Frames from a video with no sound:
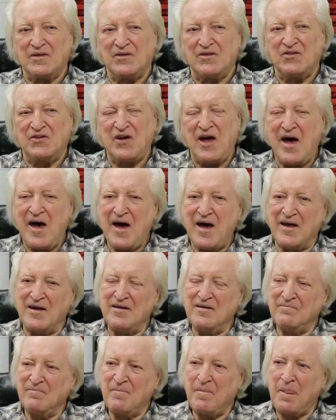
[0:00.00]

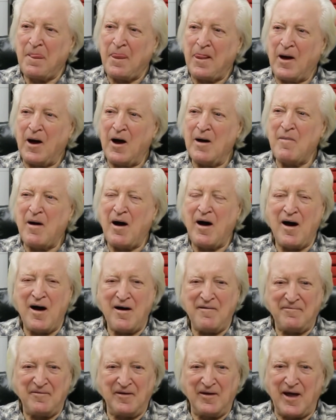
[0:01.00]
10, I'm a
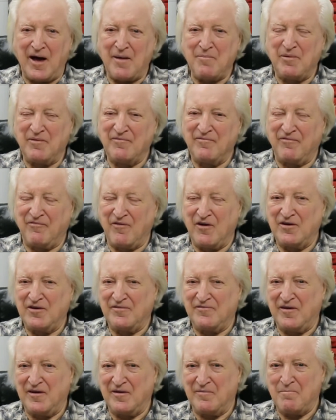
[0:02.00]
half a lap in front
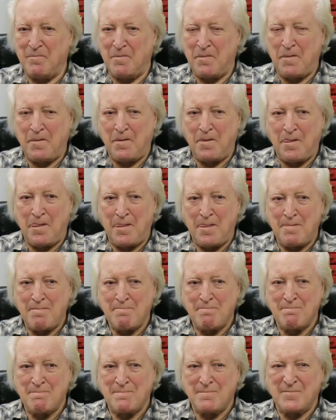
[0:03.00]
of him.
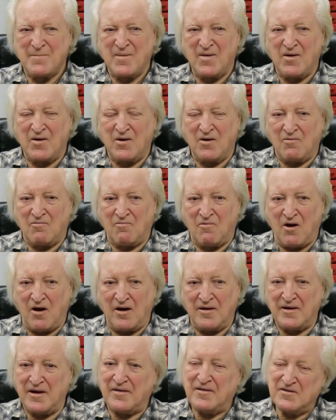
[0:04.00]

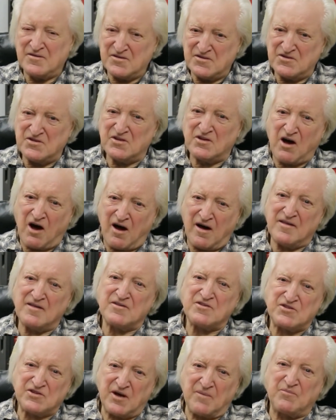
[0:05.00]
Right, now this is the guy that
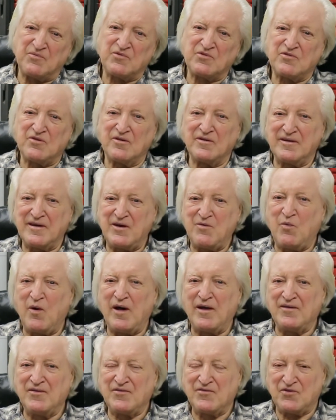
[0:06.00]
subsequently
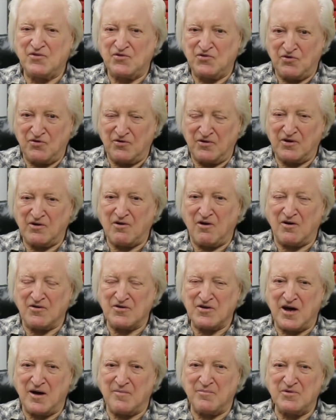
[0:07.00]
wins the touring car
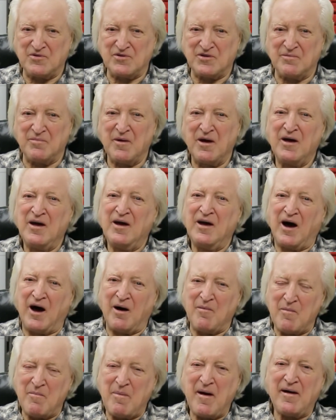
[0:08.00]
championship.
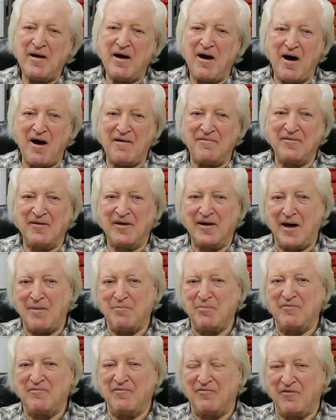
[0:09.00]
I'm about a half a lap
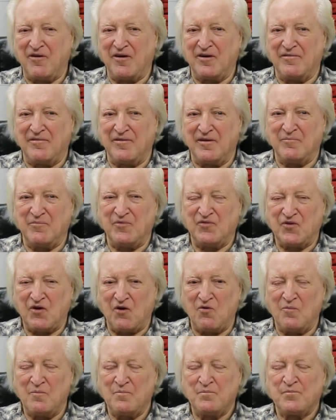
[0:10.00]
in front of him, so